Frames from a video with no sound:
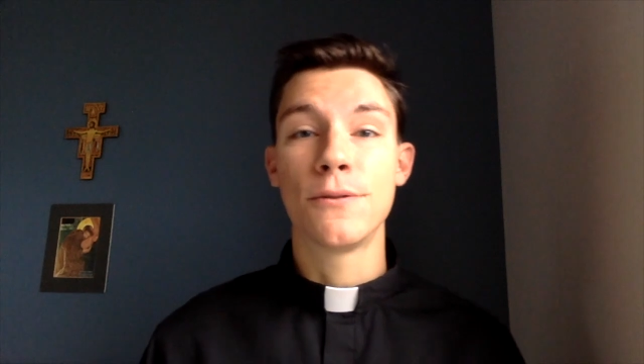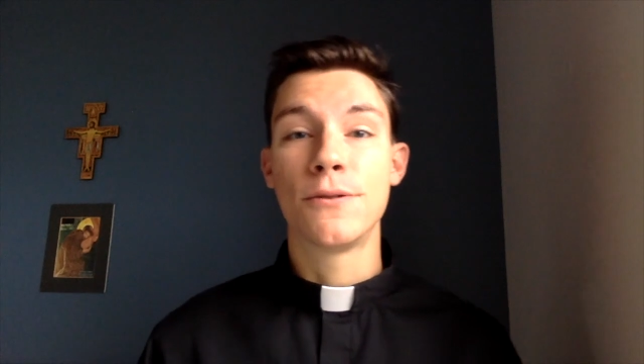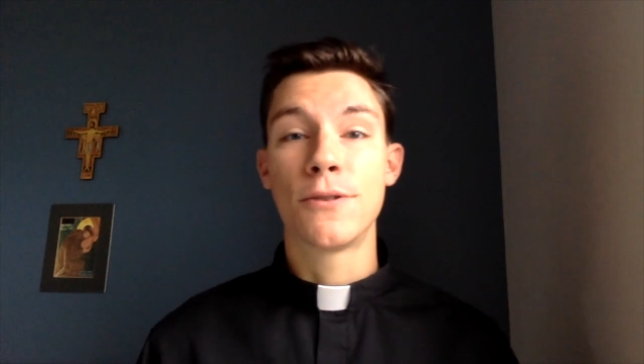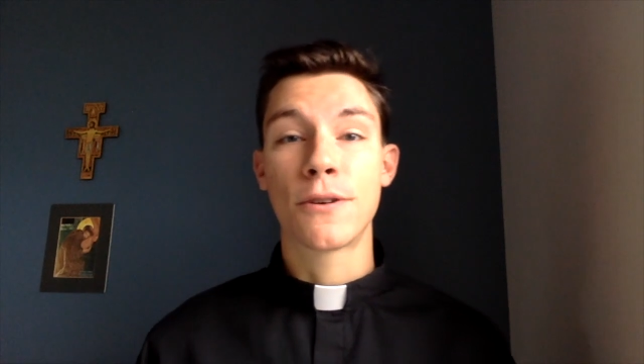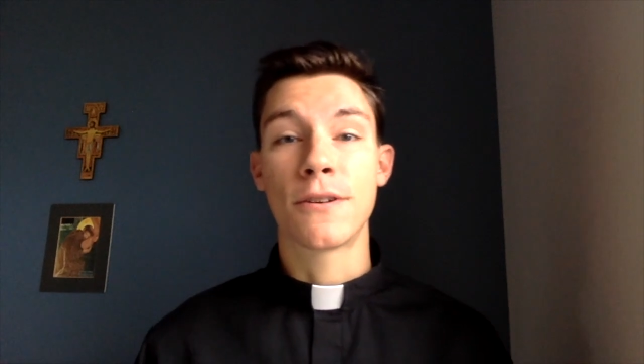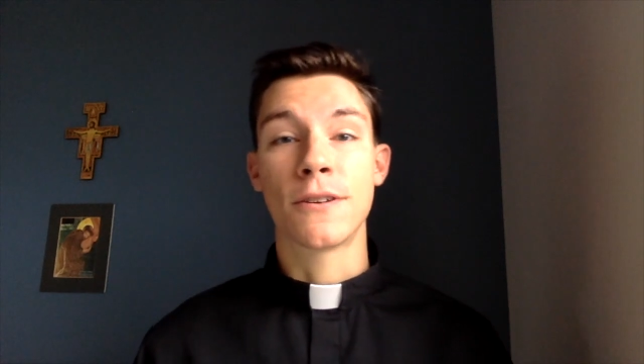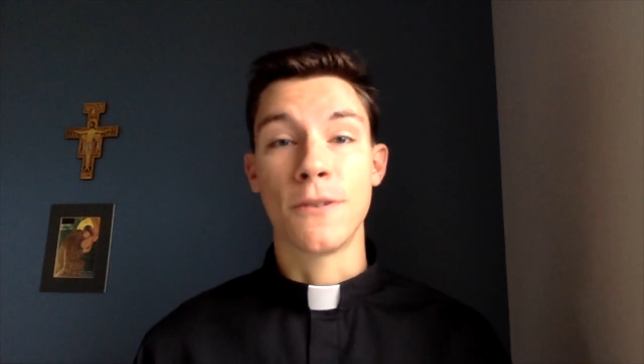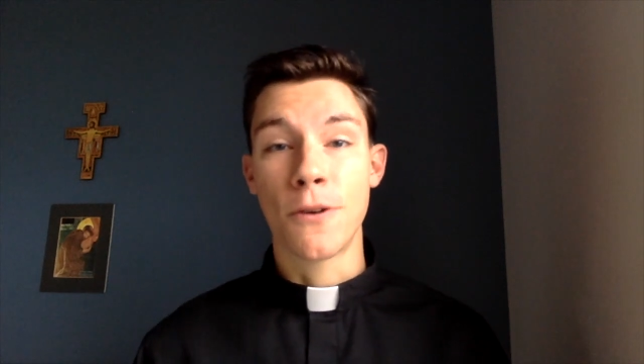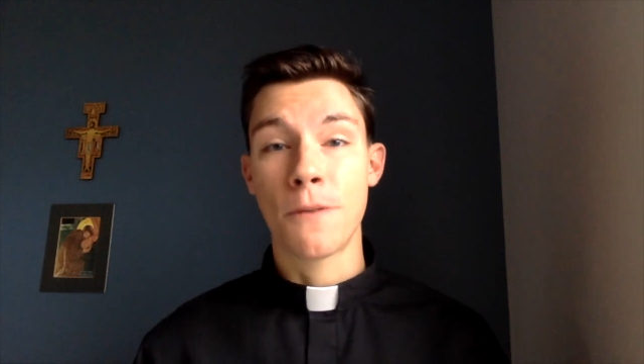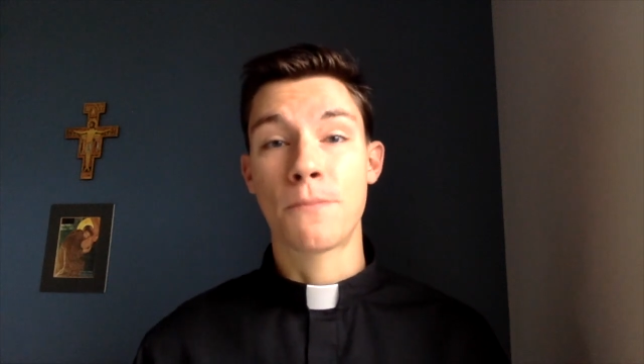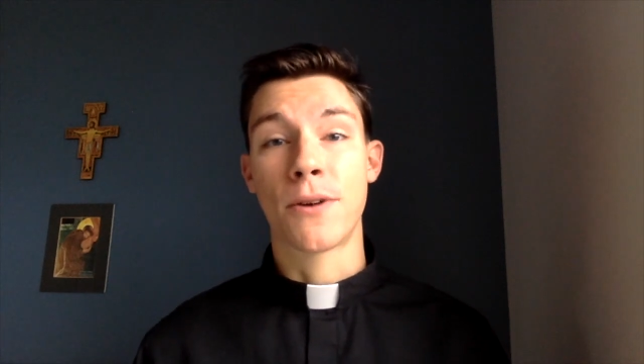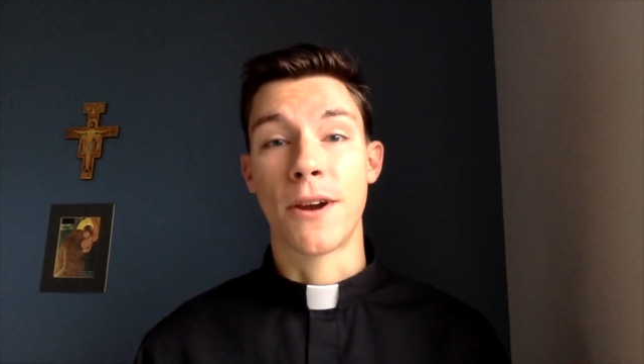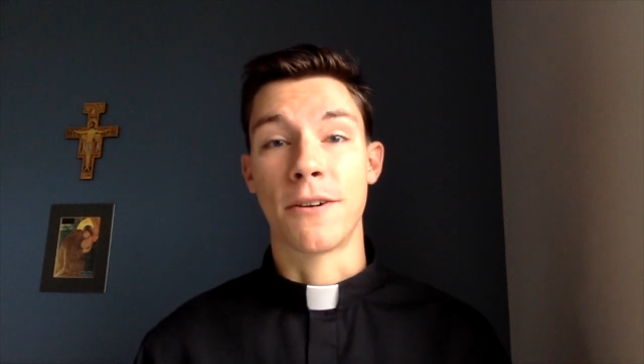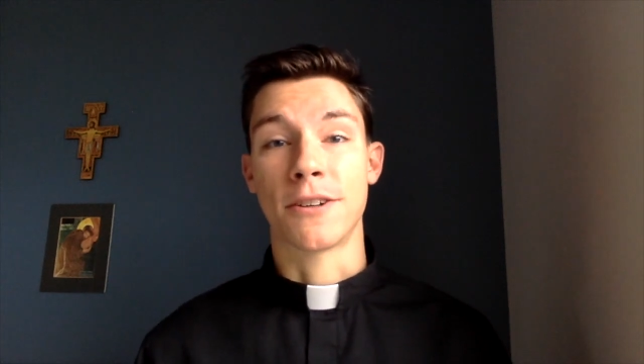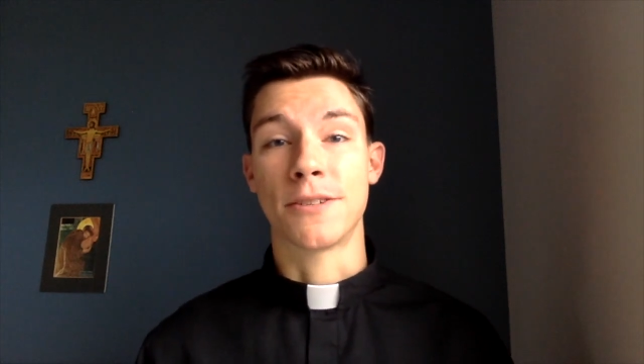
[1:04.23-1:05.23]
during your
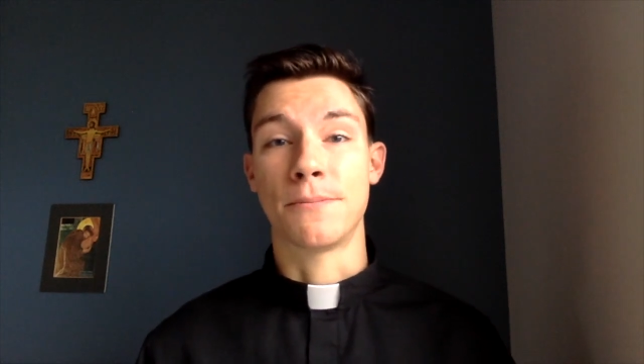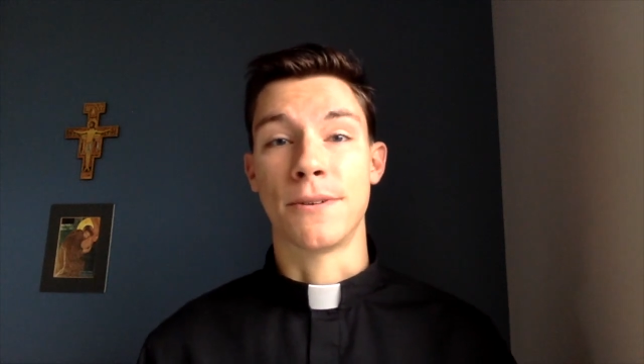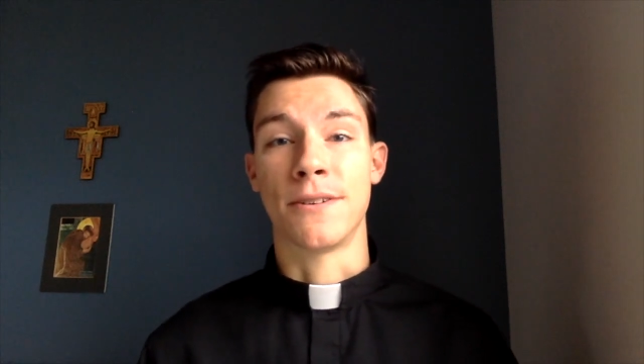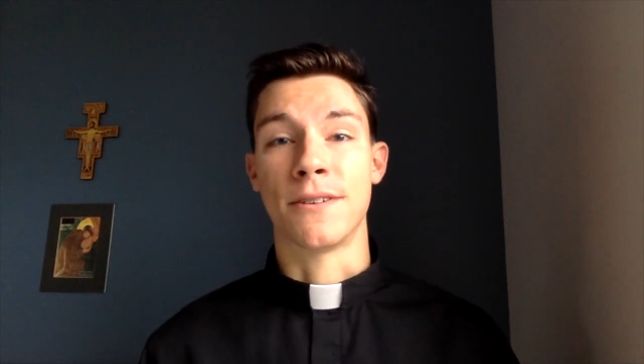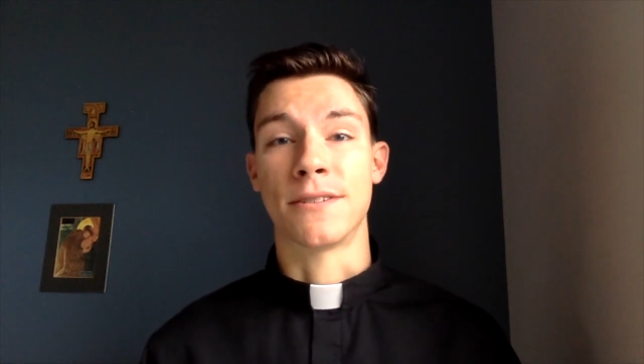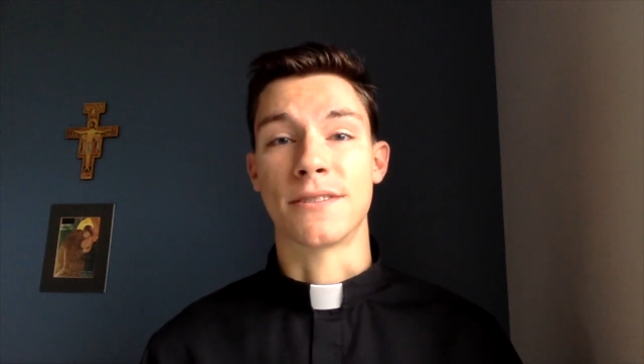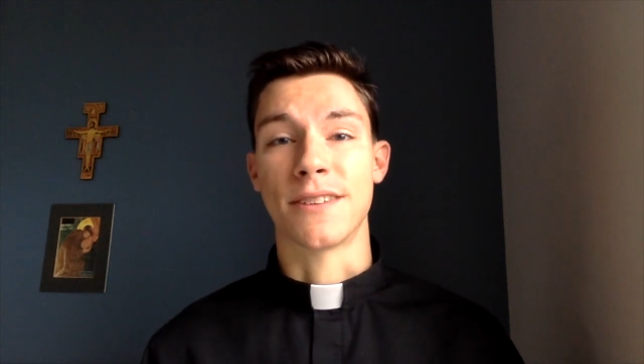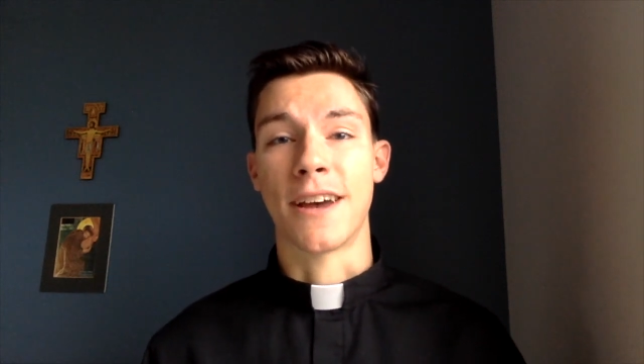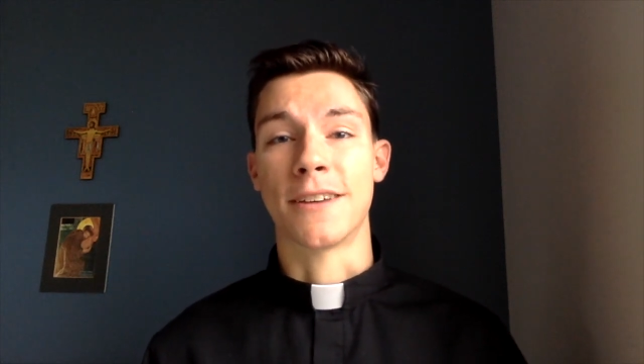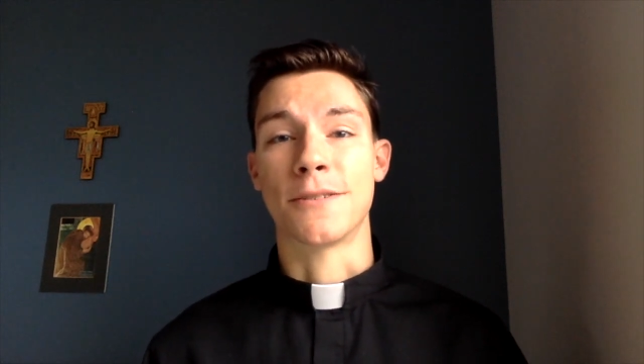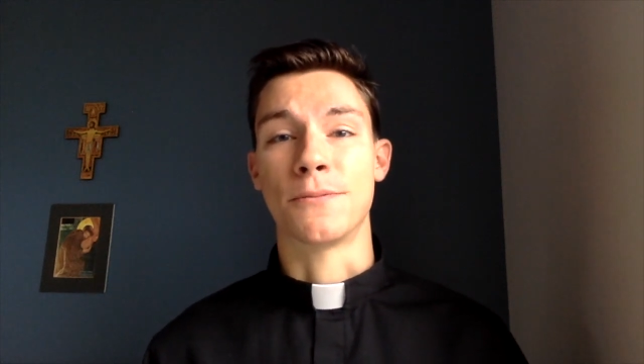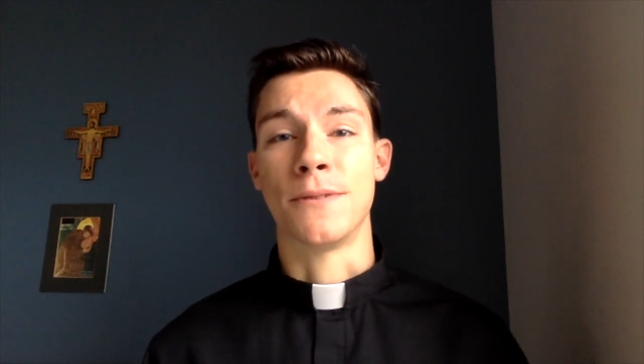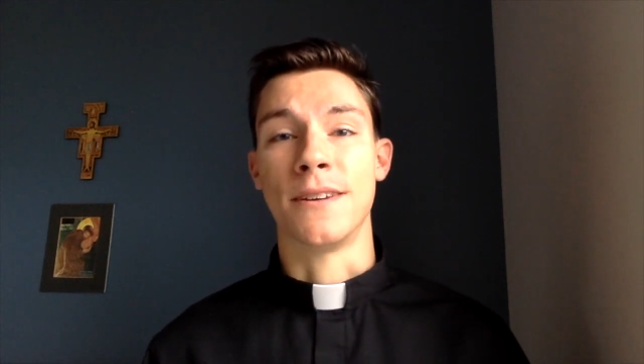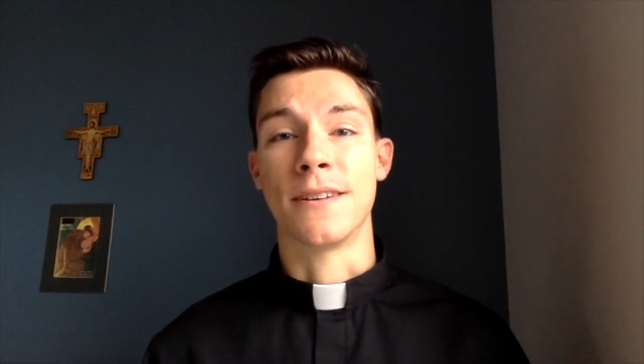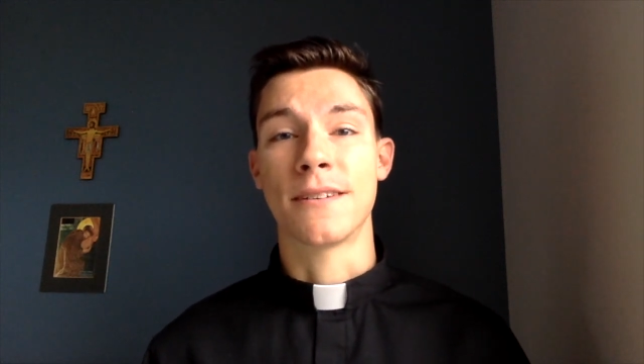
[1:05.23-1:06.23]
prayer experience last
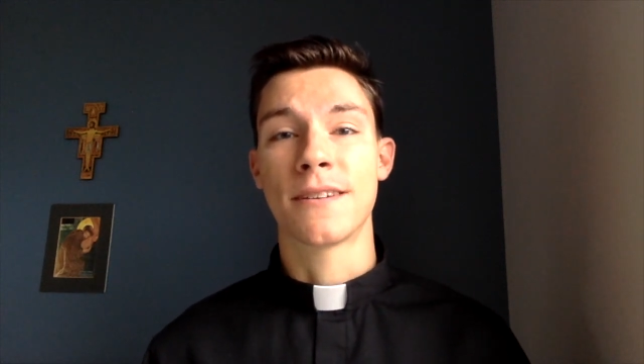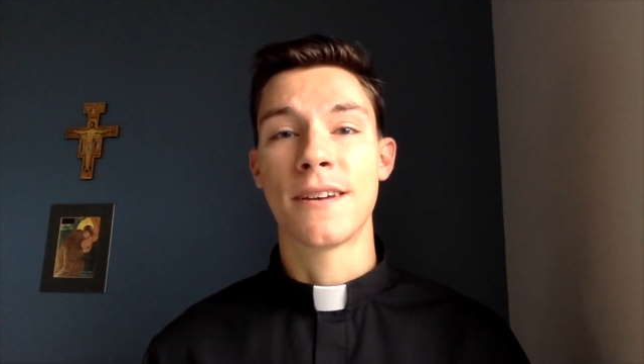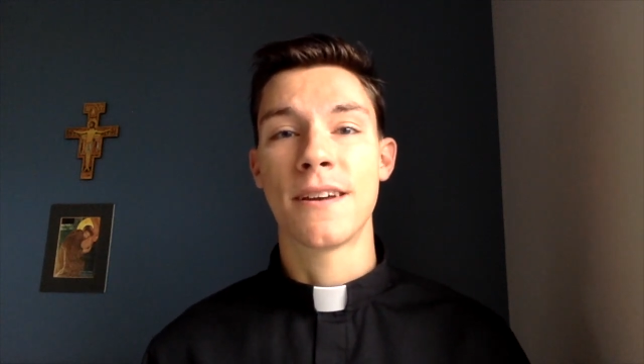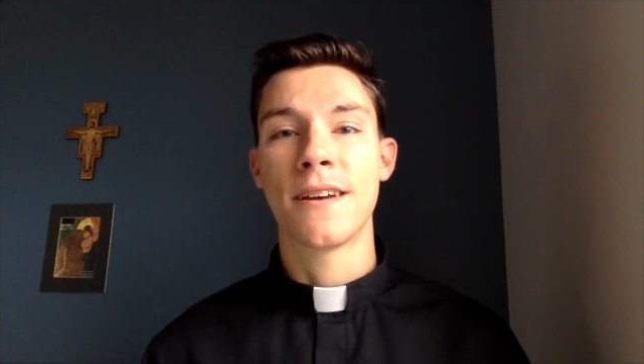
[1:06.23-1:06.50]
week,